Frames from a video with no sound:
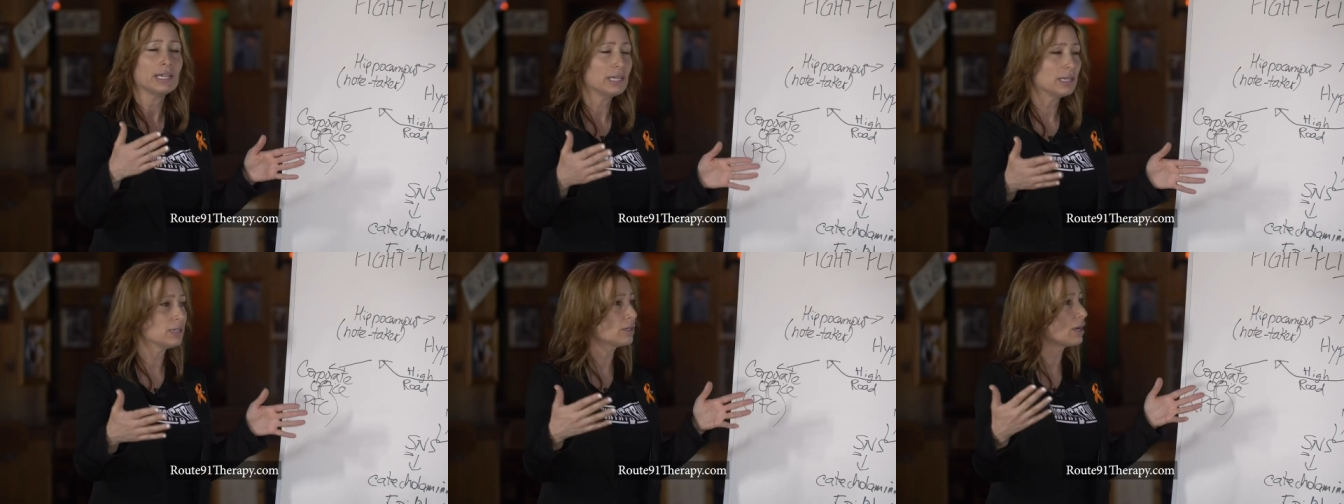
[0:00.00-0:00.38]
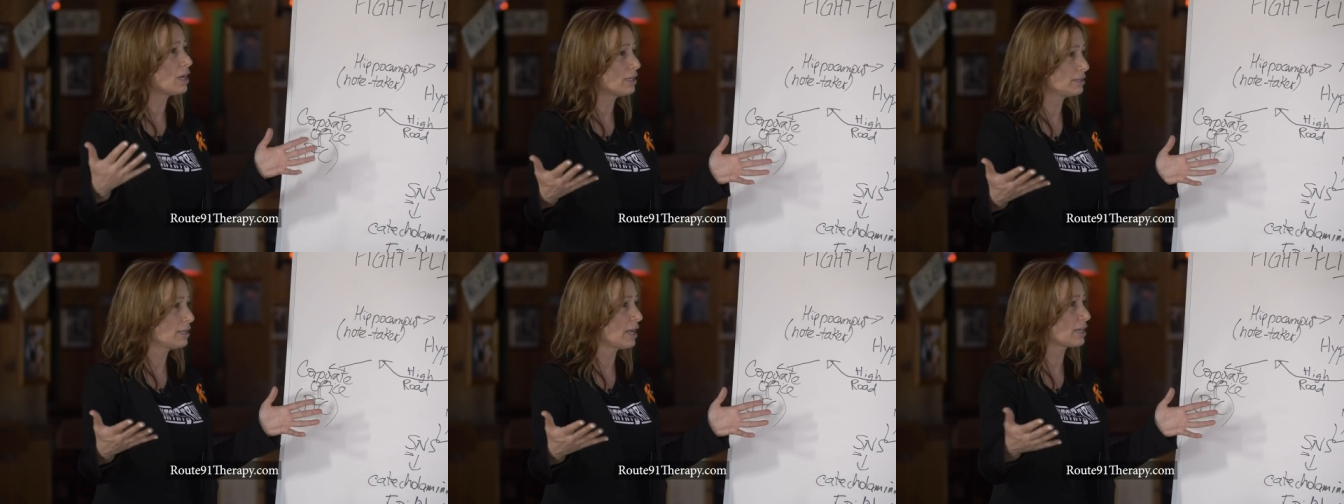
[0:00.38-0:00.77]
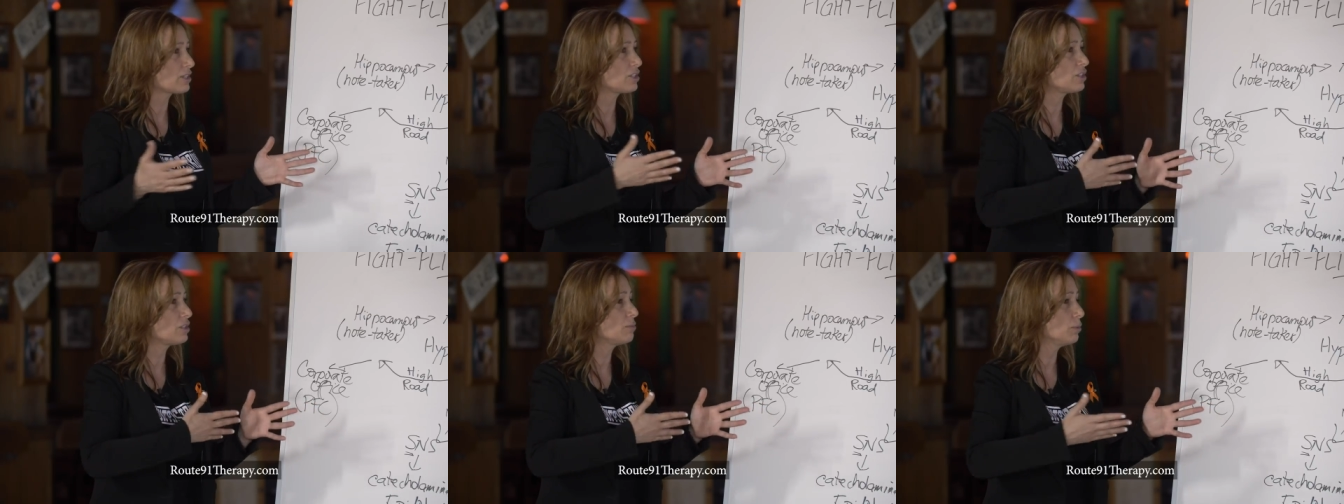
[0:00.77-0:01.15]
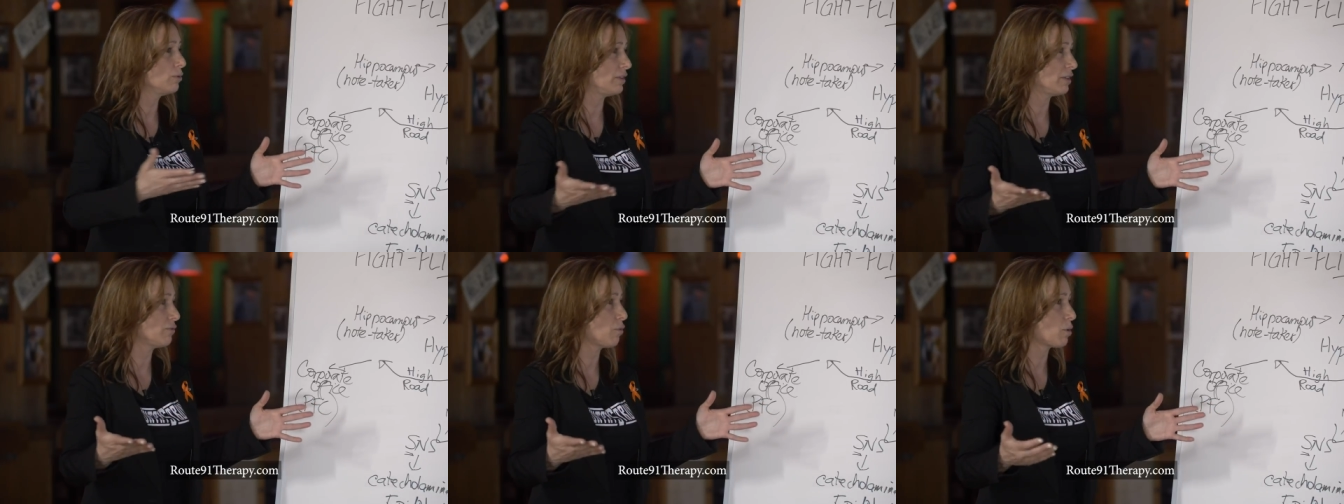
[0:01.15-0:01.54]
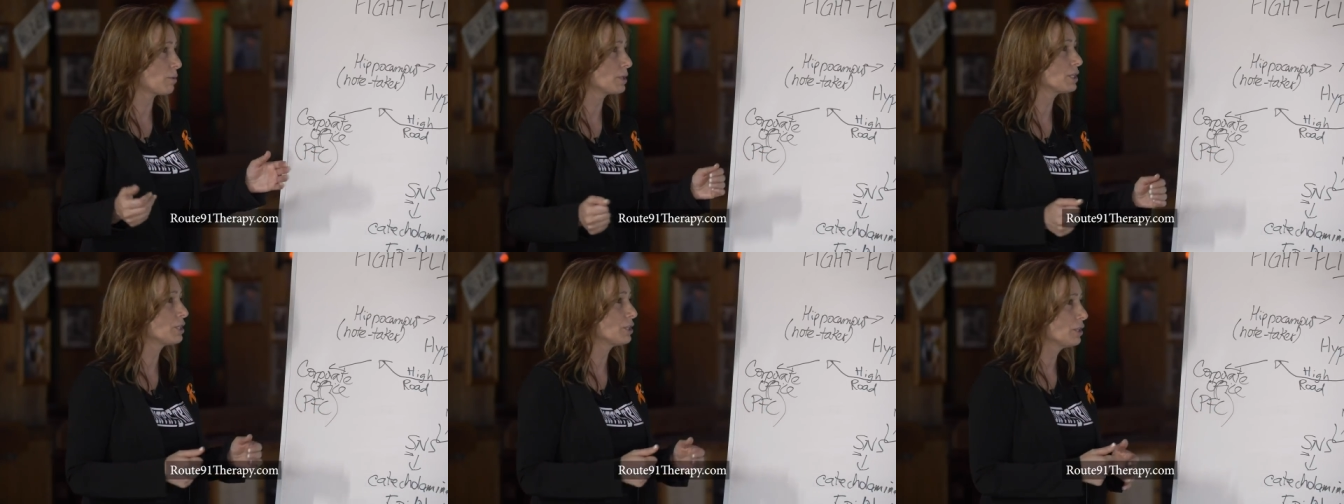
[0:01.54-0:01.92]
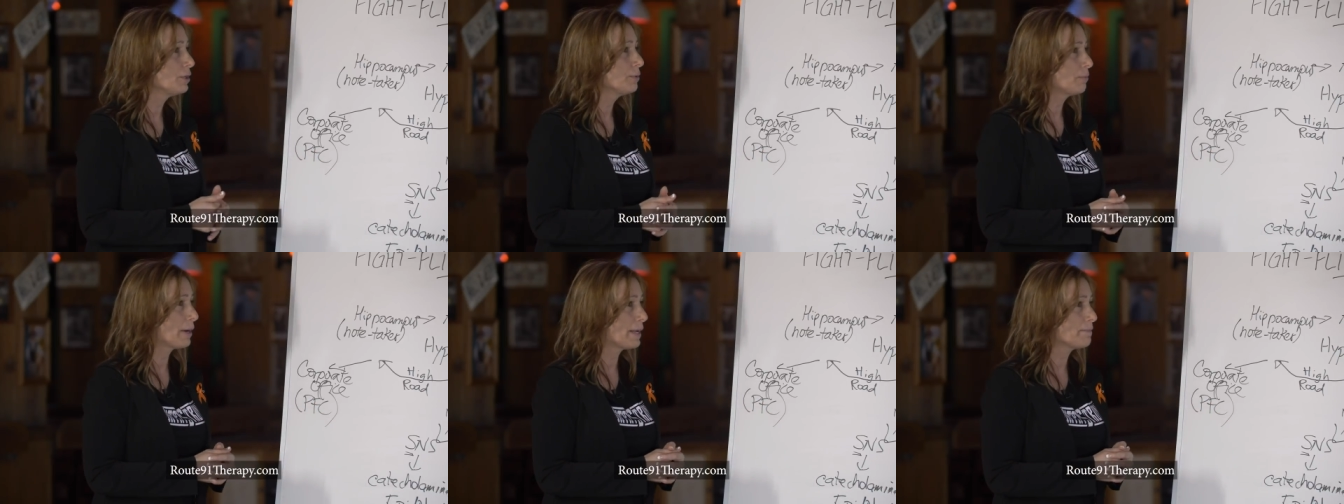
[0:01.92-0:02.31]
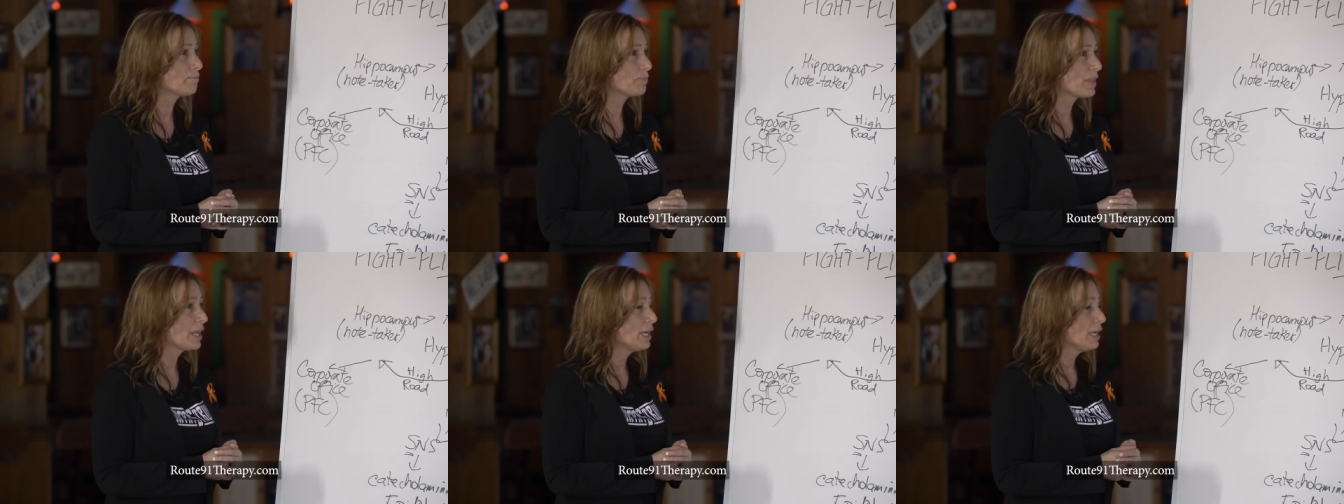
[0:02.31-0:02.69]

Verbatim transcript: in context moving forward, right?